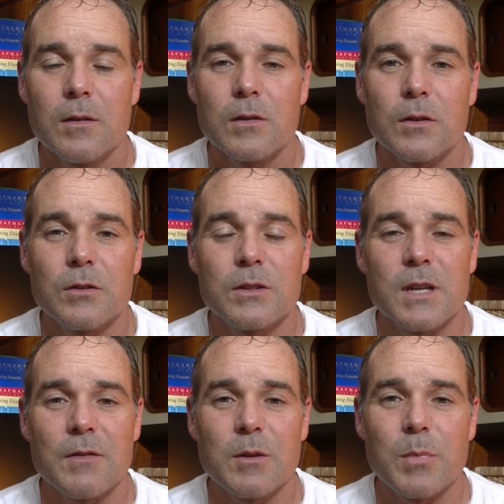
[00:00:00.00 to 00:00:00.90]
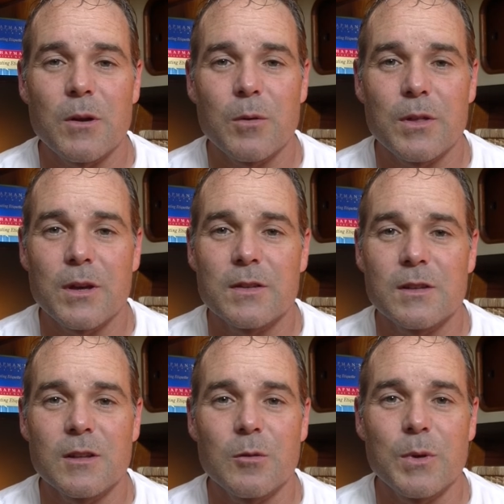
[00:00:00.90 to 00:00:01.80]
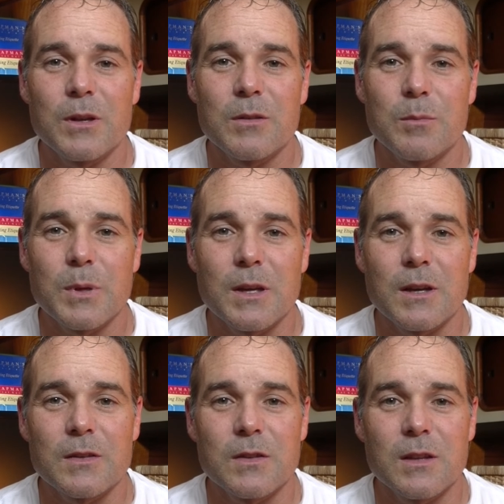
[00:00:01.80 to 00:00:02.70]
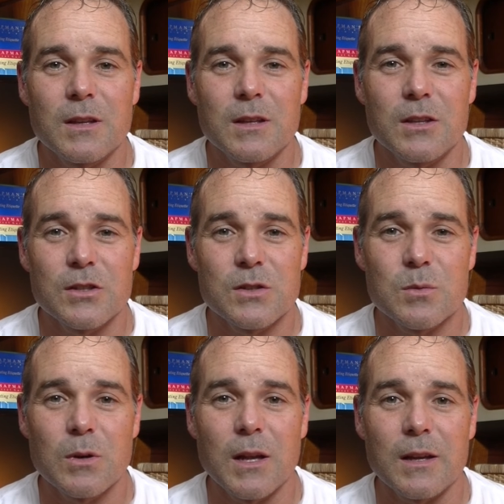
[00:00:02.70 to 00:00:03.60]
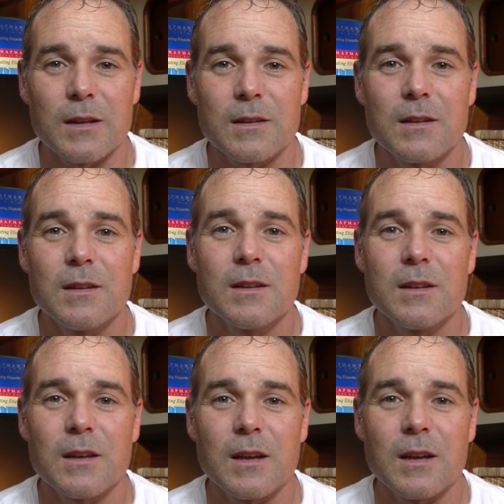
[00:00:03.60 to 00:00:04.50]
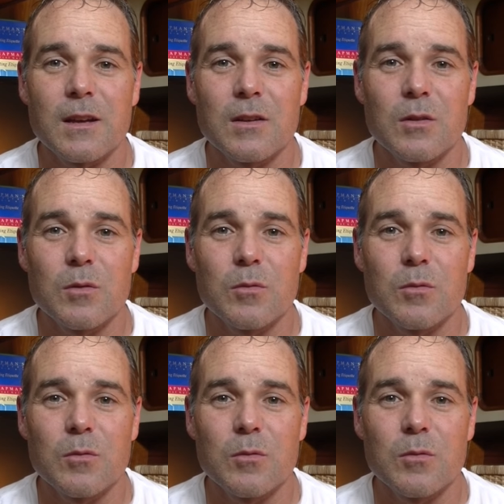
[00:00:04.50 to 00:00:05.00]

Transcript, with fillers: So you'll just have to bear with us a little bit because the conditions were light and